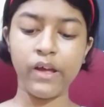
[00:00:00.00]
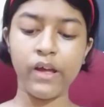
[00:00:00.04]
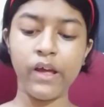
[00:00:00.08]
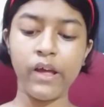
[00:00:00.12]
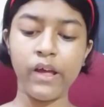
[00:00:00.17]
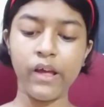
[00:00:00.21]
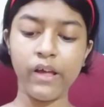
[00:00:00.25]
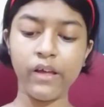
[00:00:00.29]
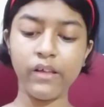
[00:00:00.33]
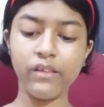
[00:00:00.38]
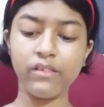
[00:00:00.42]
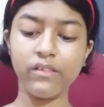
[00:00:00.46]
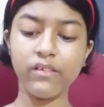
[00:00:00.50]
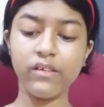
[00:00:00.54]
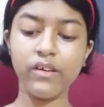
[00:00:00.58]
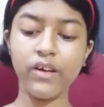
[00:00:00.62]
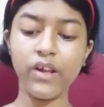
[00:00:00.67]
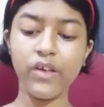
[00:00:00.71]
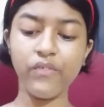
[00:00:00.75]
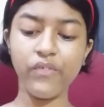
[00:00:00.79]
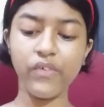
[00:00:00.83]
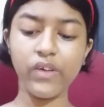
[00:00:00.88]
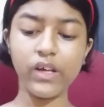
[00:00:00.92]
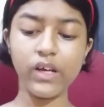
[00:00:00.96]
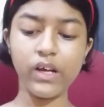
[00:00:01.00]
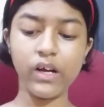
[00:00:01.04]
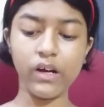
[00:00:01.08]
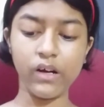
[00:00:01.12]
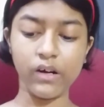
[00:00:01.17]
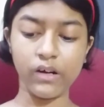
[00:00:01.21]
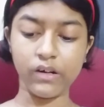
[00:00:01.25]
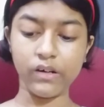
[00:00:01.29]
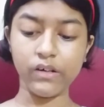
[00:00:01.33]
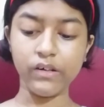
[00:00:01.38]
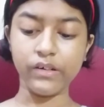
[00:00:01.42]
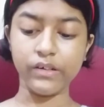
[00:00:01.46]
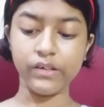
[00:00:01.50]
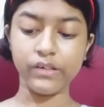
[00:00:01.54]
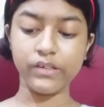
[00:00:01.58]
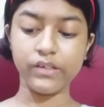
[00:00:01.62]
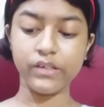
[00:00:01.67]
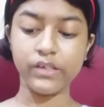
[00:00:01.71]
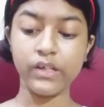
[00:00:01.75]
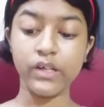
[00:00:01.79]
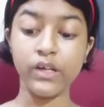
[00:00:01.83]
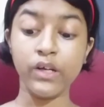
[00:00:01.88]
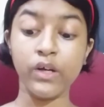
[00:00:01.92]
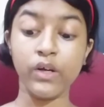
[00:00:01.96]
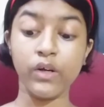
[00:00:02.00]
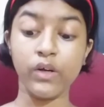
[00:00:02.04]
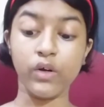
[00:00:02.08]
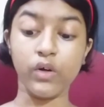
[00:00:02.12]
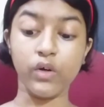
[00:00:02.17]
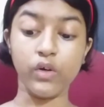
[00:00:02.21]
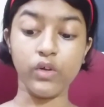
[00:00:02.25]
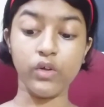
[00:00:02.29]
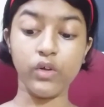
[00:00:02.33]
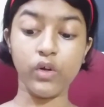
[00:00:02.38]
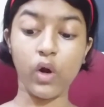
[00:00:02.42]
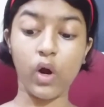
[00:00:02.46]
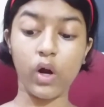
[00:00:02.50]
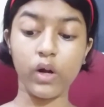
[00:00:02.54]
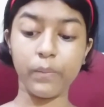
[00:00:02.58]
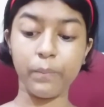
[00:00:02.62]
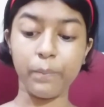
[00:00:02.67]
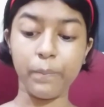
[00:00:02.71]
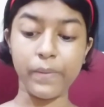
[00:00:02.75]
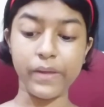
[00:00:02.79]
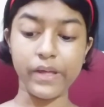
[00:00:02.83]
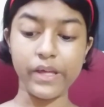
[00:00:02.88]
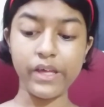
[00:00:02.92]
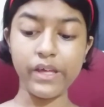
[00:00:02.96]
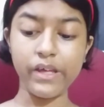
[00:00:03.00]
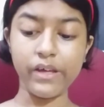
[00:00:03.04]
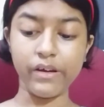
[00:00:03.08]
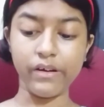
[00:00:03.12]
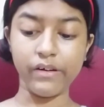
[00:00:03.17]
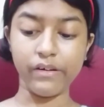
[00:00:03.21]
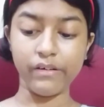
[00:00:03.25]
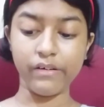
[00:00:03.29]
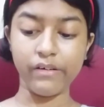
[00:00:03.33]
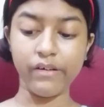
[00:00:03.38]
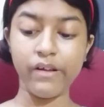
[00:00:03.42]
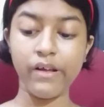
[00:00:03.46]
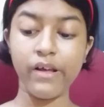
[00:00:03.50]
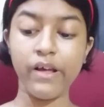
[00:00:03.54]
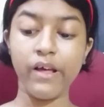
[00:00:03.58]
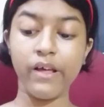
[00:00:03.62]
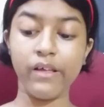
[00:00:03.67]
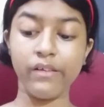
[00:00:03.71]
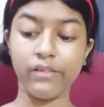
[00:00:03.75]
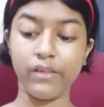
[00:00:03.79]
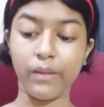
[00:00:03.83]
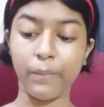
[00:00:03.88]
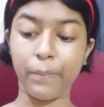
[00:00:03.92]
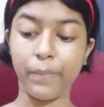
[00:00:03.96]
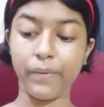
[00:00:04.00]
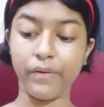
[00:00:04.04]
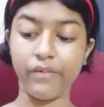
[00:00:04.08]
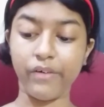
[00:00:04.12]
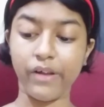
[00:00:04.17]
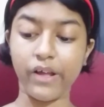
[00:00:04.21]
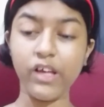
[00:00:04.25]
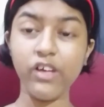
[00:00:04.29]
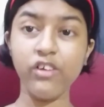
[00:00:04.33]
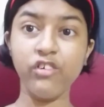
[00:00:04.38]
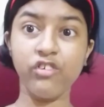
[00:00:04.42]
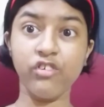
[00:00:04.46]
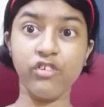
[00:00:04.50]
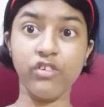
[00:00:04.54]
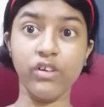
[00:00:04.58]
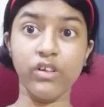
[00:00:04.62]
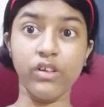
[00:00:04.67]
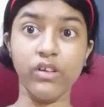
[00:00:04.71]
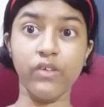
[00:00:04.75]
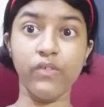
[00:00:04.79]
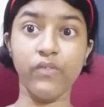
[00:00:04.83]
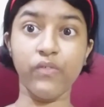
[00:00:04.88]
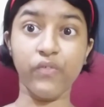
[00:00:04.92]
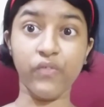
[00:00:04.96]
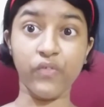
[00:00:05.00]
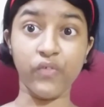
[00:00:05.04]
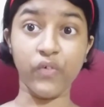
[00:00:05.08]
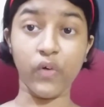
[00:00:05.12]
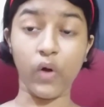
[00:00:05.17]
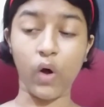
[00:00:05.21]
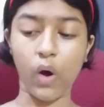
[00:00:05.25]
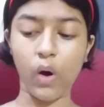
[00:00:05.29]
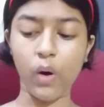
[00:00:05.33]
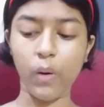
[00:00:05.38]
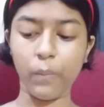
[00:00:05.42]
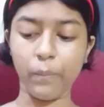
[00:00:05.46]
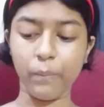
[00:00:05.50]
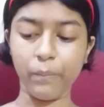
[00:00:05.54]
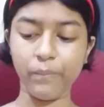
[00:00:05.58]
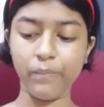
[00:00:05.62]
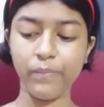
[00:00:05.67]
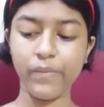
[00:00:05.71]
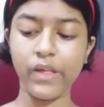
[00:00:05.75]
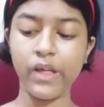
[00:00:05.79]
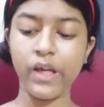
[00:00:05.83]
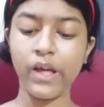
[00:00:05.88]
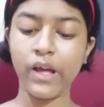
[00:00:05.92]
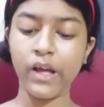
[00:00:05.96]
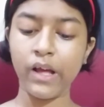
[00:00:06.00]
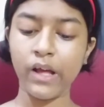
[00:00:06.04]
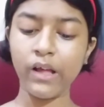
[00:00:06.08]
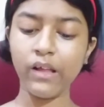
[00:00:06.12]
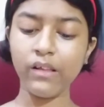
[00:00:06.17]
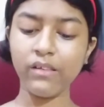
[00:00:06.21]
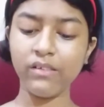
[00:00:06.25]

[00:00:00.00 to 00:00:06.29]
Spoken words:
His grieving heart could not bear separation from his